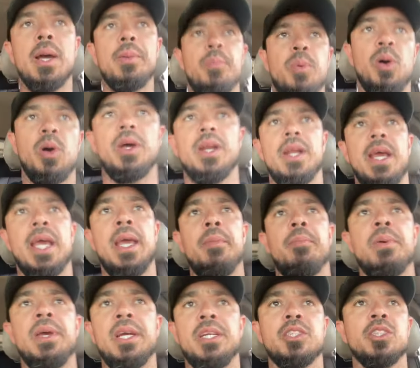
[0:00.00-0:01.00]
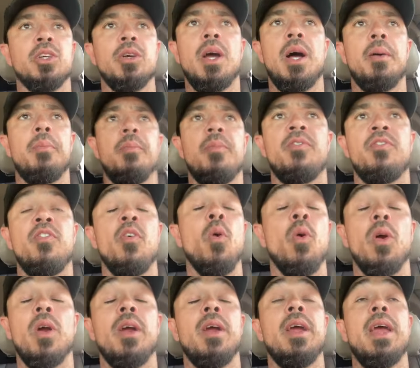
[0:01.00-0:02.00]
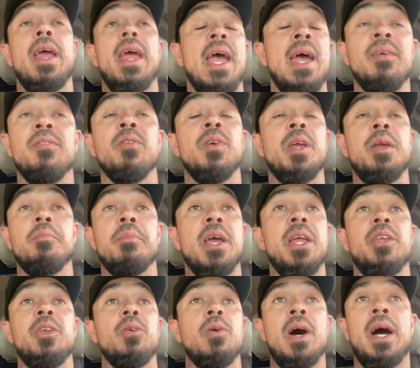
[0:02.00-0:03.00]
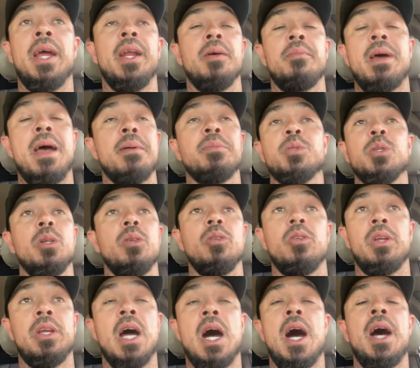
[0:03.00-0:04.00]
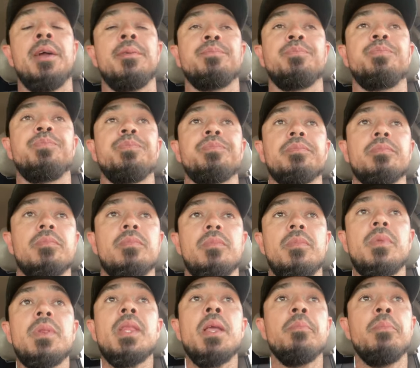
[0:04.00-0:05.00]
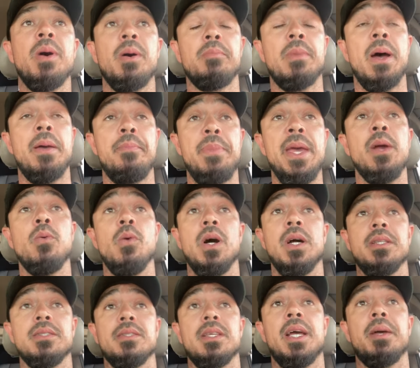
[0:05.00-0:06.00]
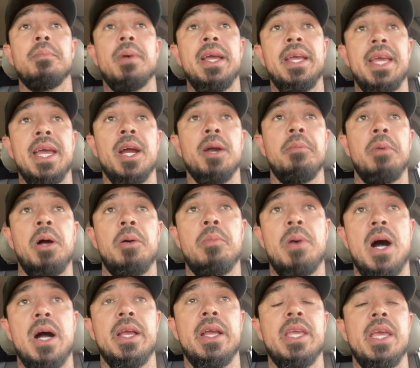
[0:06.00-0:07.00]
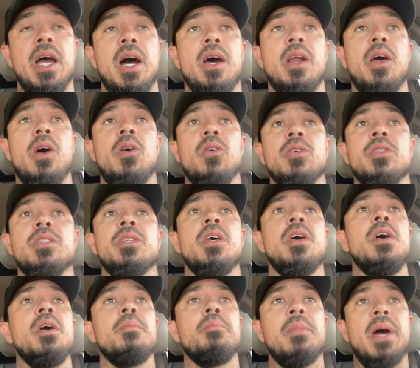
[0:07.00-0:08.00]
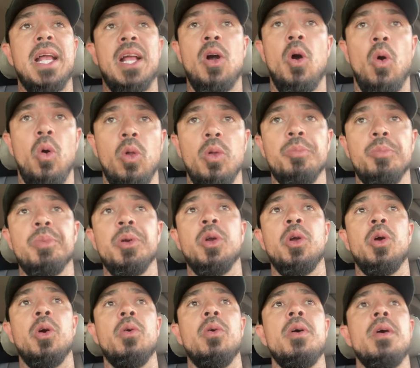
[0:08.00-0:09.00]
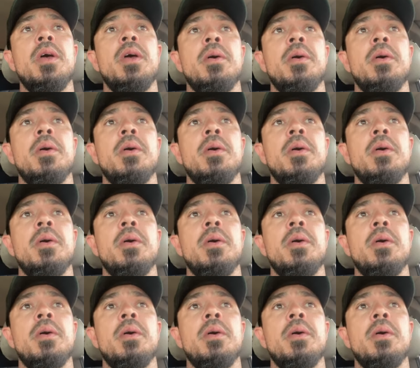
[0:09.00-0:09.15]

I put a picture up for every menu item? Absolutely not. But my big ones, like my caramel macchiatos, my cold brew,